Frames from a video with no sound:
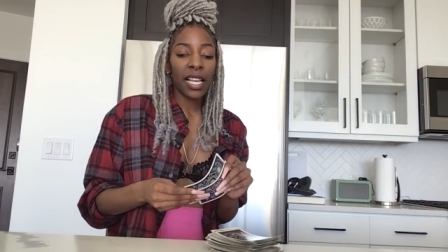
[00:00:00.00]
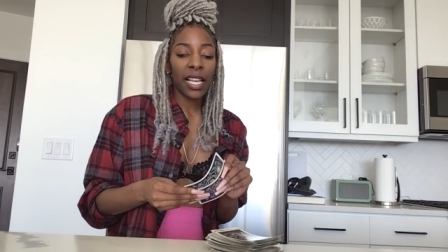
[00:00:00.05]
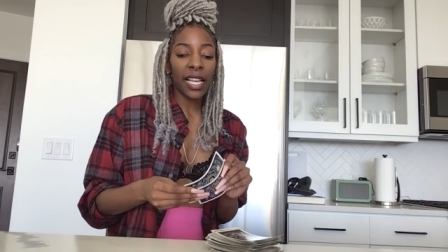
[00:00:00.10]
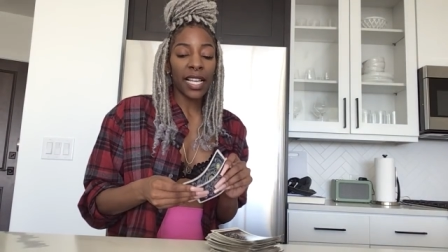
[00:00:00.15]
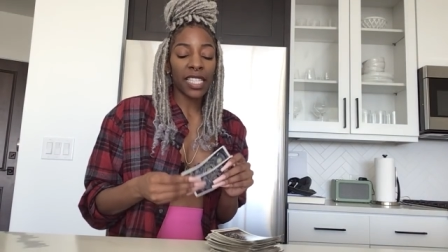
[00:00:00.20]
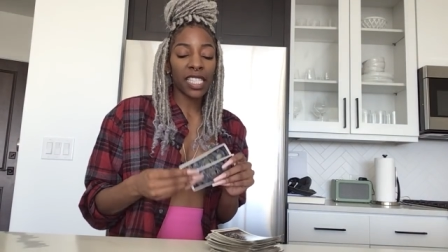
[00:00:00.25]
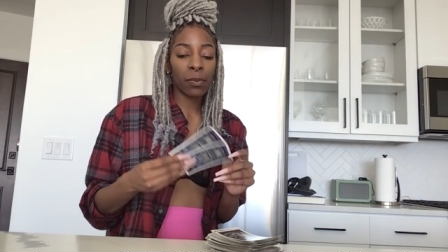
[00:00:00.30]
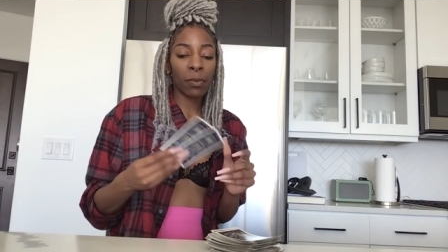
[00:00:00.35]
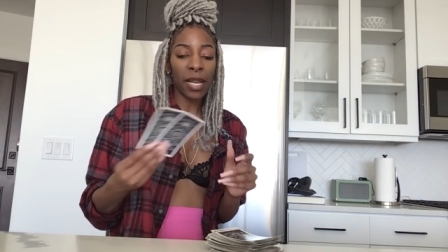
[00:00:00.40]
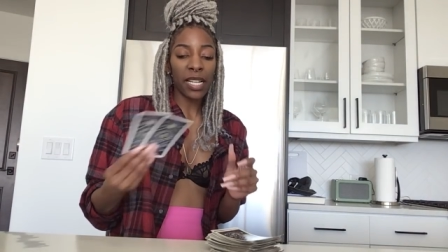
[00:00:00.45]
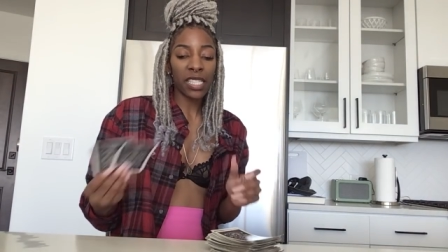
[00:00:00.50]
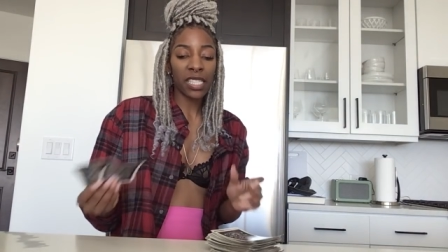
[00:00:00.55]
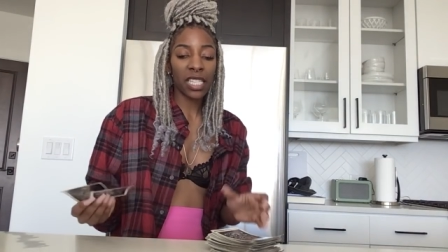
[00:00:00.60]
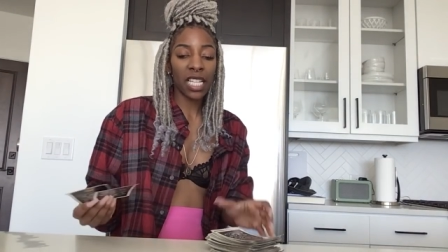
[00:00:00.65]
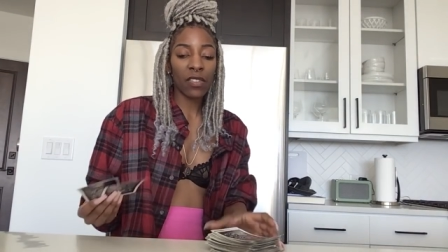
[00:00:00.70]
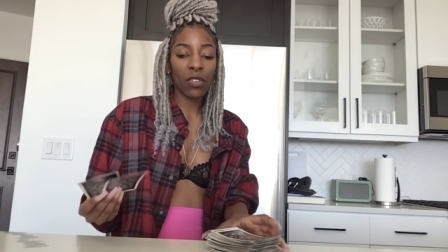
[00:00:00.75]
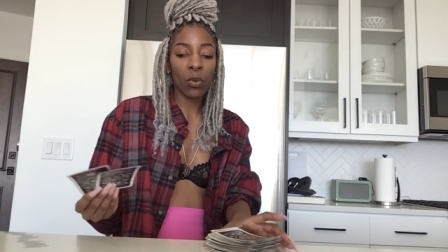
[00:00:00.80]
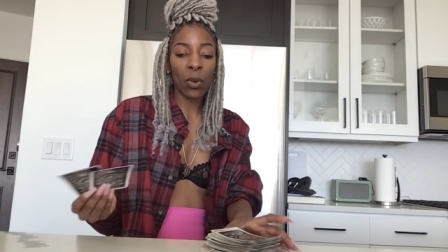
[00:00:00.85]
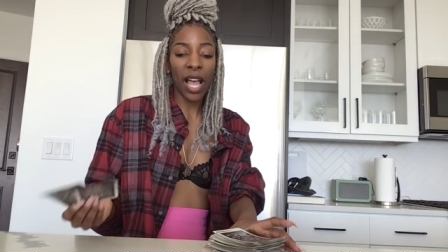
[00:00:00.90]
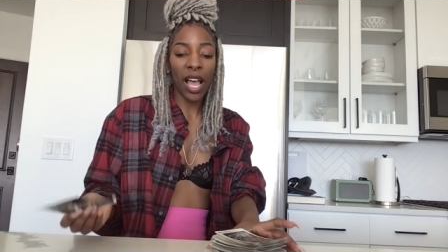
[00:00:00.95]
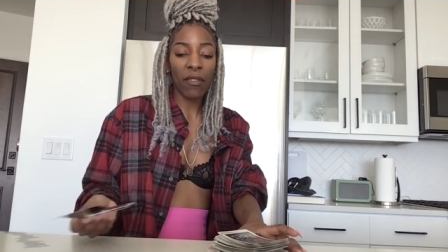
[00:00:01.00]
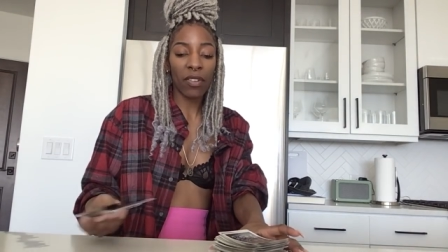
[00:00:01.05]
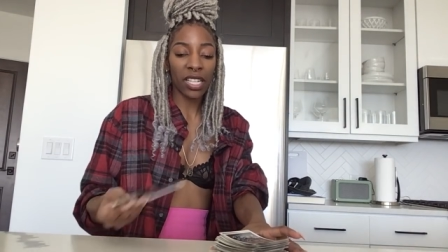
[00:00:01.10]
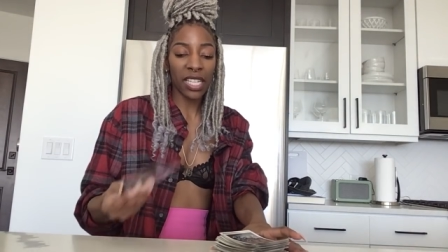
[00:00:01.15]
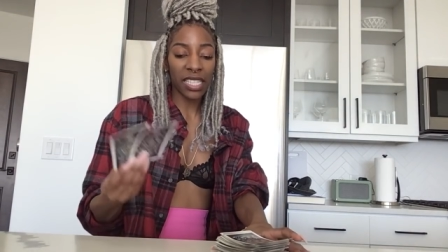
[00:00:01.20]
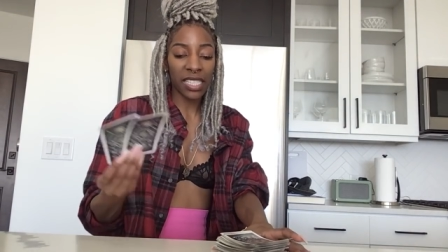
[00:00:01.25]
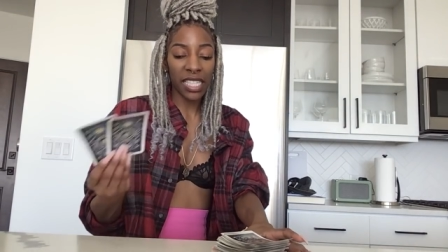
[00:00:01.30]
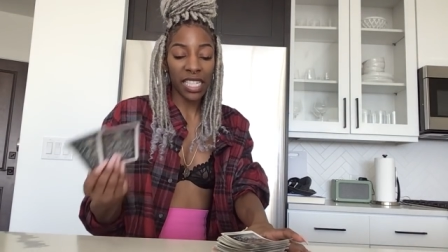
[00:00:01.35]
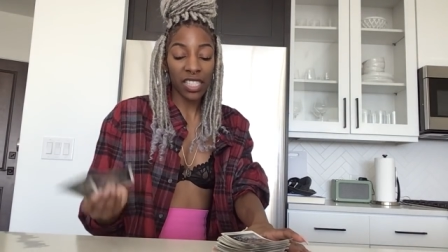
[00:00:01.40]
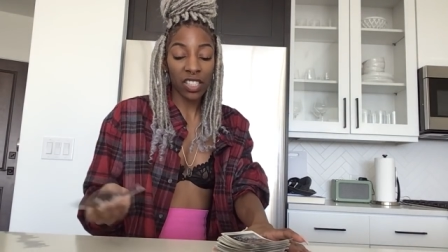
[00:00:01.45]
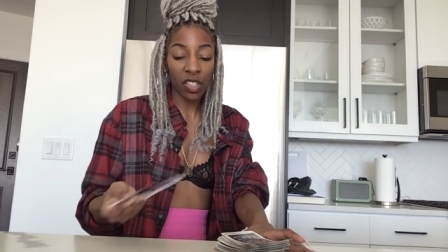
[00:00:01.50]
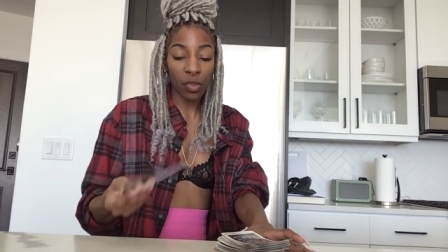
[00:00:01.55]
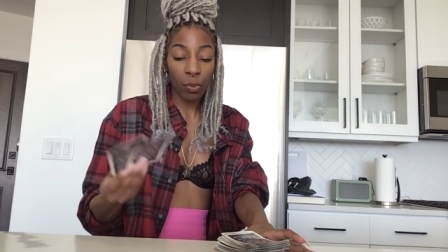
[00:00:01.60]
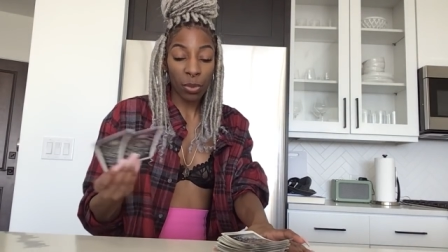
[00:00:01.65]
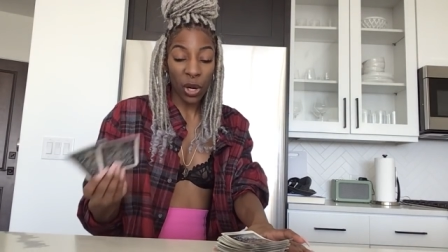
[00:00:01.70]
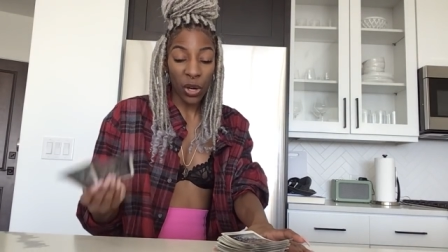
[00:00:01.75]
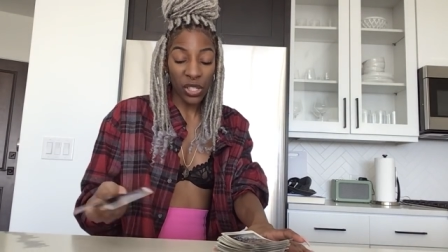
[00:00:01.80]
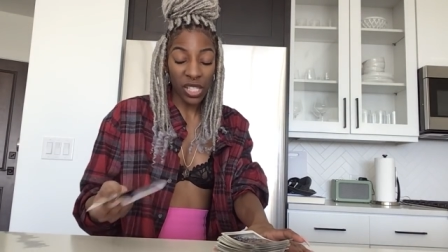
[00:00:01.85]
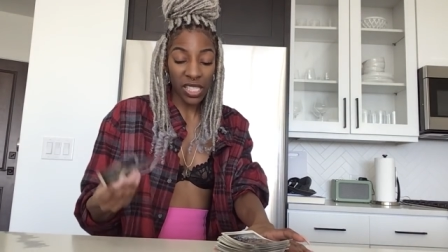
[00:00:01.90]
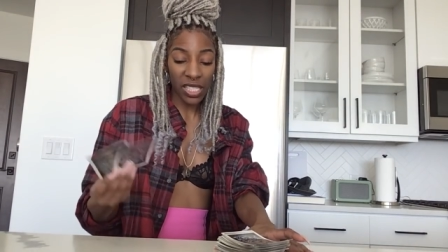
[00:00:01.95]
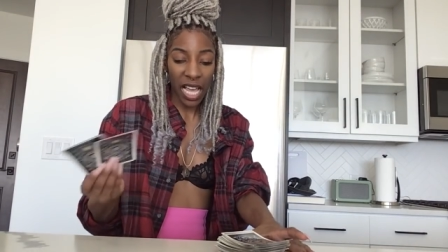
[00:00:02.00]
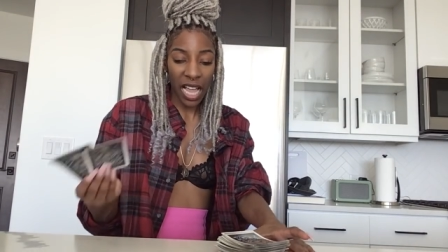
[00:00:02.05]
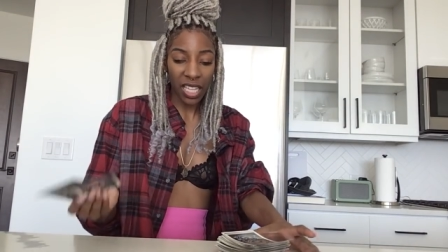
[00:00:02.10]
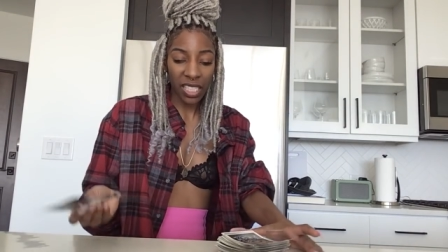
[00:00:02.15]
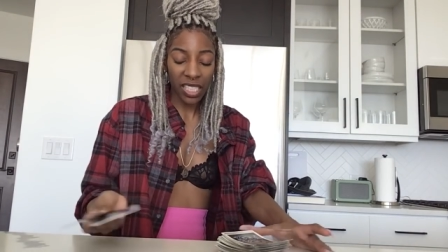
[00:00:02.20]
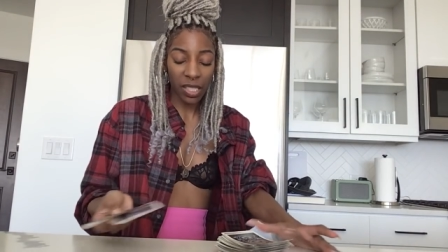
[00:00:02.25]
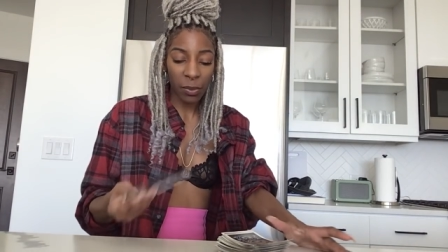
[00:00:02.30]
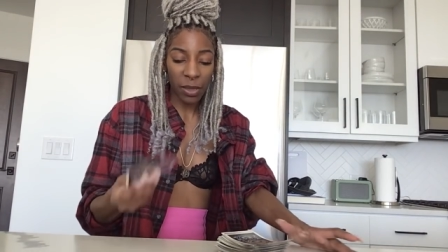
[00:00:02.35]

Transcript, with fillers: Especially if you have an addictive personality,